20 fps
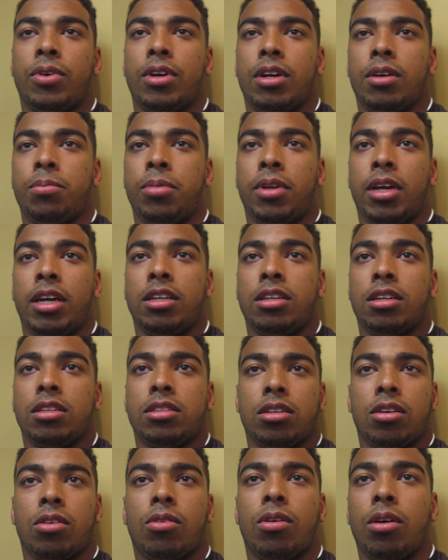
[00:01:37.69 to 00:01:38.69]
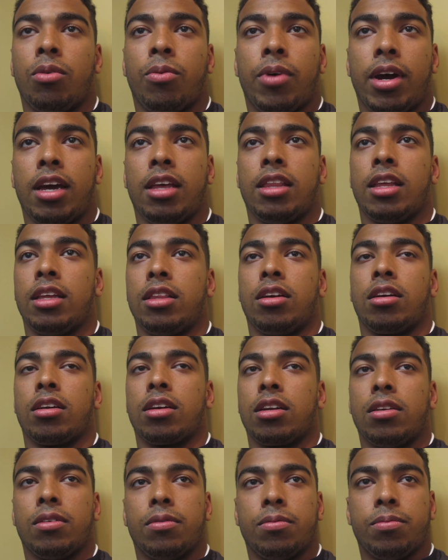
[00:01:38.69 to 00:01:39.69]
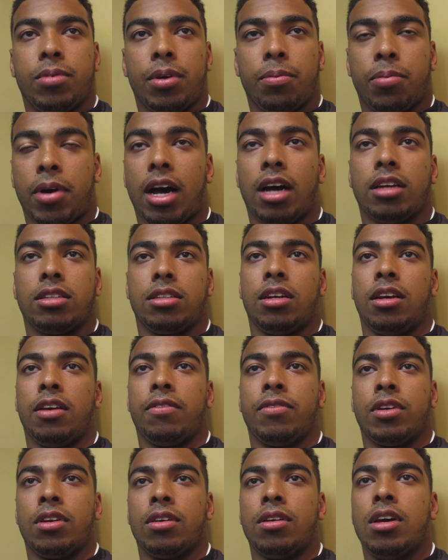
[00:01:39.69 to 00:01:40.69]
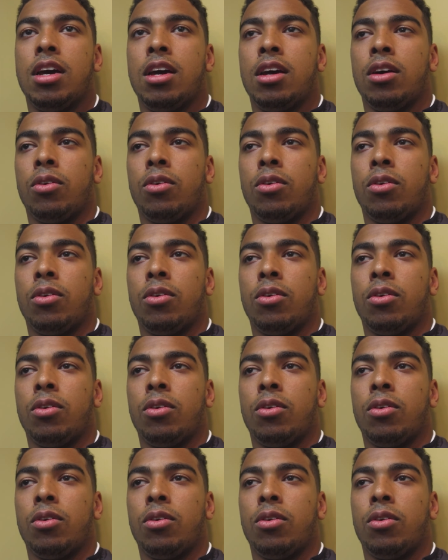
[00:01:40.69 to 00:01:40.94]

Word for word: where a play doesn't go our way that they're going to be positive and